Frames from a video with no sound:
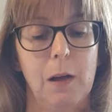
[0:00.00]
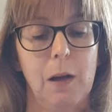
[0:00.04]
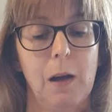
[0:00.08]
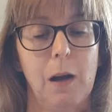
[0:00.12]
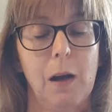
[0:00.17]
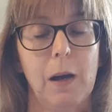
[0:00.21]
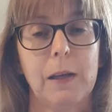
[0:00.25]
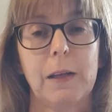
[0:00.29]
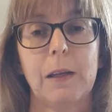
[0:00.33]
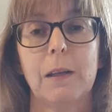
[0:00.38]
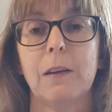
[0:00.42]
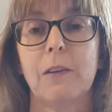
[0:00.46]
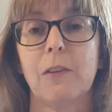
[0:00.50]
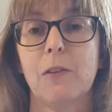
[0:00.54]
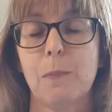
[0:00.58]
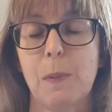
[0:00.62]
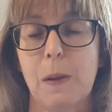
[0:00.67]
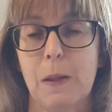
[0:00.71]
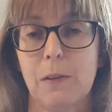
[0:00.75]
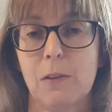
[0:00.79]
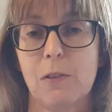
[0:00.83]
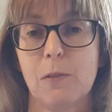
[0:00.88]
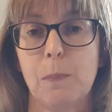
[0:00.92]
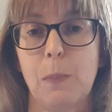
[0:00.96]
I can
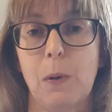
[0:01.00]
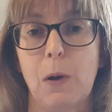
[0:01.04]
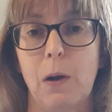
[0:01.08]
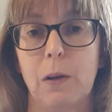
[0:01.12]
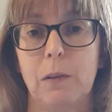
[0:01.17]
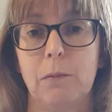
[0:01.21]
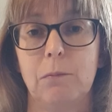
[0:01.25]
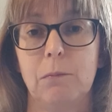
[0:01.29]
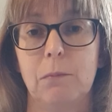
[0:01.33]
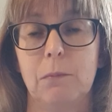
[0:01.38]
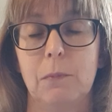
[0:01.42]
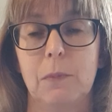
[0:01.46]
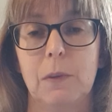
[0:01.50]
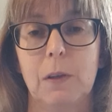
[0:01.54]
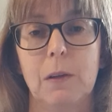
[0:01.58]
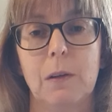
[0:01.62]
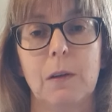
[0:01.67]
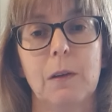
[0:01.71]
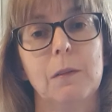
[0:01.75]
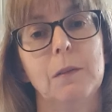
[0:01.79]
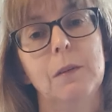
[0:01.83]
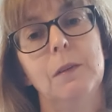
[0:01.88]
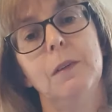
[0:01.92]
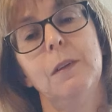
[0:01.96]
expand the spine.
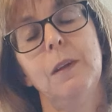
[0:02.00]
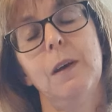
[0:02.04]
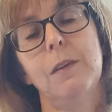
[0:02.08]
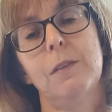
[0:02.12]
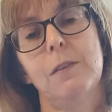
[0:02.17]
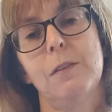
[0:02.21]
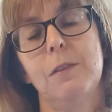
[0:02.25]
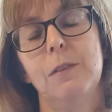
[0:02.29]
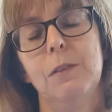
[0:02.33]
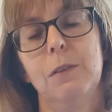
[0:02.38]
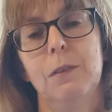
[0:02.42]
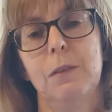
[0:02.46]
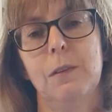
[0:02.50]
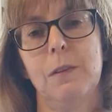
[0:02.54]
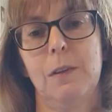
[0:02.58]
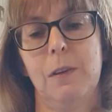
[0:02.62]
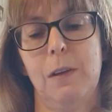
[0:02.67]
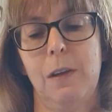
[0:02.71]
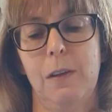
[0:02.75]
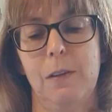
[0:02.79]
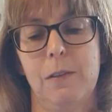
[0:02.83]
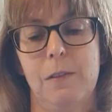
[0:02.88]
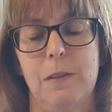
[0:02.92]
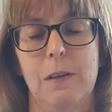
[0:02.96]
Now, that's not that
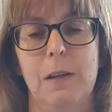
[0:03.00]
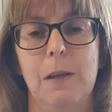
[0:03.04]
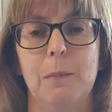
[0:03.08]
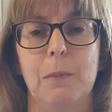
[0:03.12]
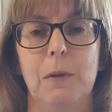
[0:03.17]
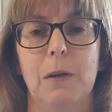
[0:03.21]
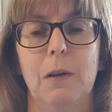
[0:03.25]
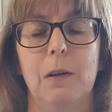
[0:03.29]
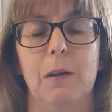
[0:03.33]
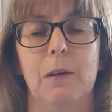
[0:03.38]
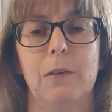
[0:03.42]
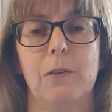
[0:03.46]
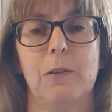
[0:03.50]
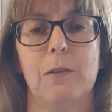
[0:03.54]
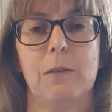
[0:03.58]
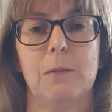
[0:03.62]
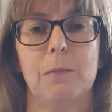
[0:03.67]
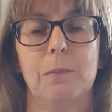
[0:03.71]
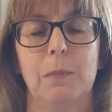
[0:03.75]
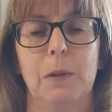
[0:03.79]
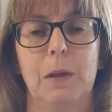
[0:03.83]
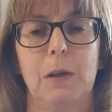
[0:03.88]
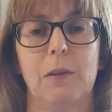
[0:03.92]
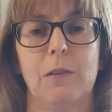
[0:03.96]
it's
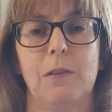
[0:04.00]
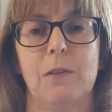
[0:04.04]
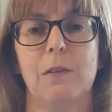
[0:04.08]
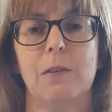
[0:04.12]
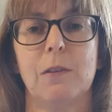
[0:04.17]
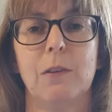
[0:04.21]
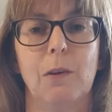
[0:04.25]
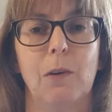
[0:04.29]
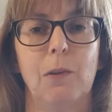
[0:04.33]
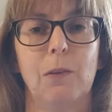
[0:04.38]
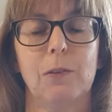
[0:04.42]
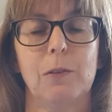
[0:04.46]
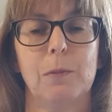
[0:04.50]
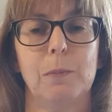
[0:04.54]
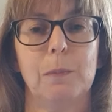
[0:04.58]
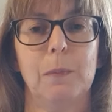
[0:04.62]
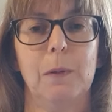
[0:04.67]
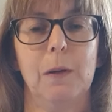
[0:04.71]
limitless, because it's not.